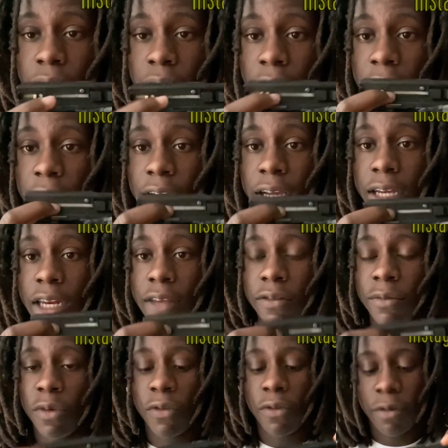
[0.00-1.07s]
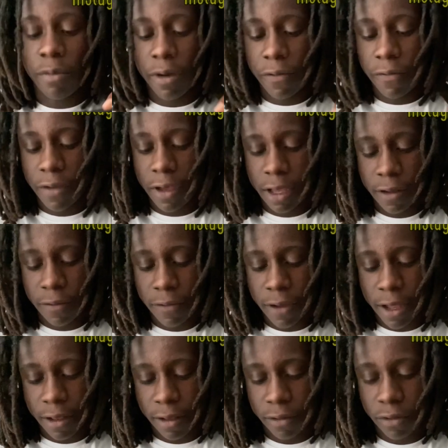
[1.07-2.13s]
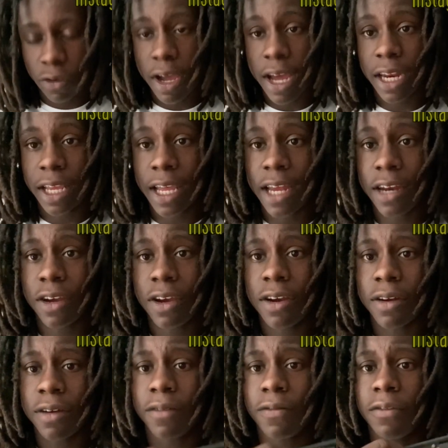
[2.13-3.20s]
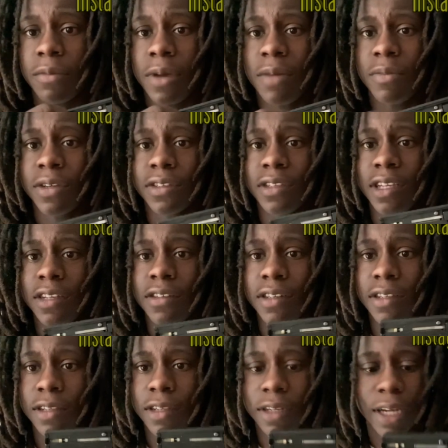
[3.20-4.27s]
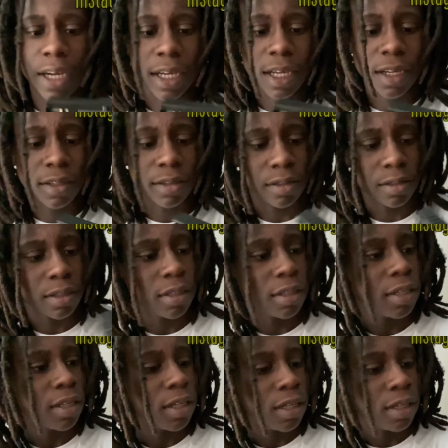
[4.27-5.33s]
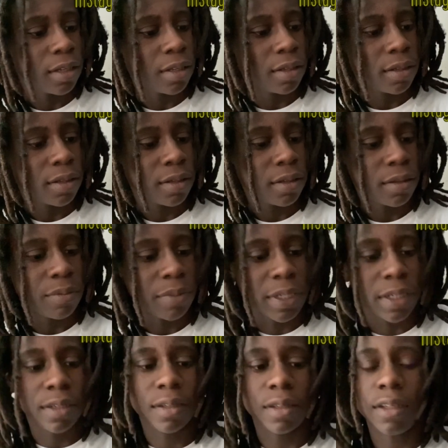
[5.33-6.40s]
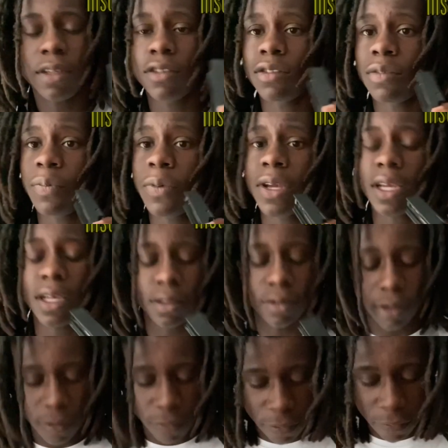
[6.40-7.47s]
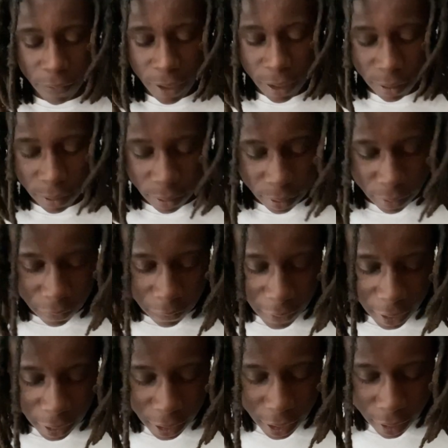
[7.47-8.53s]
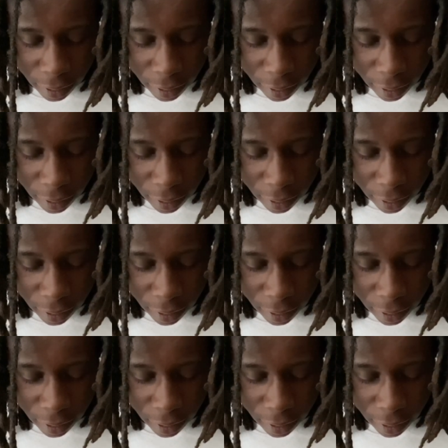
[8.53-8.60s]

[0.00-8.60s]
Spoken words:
I couldn't even move it with my finger if I tried. It kind of hurt from how much tension it's under, I guess. But this spring is enough to fight that.